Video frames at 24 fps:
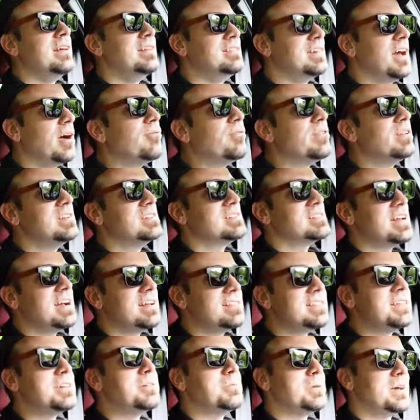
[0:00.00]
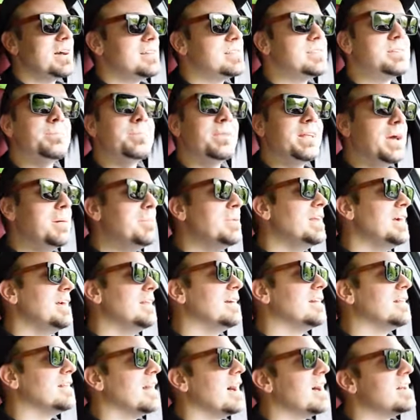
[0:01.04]
definitely sounds like we got some
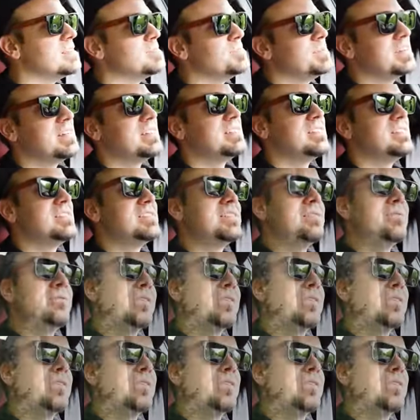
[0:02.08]
laminated glass, because this is a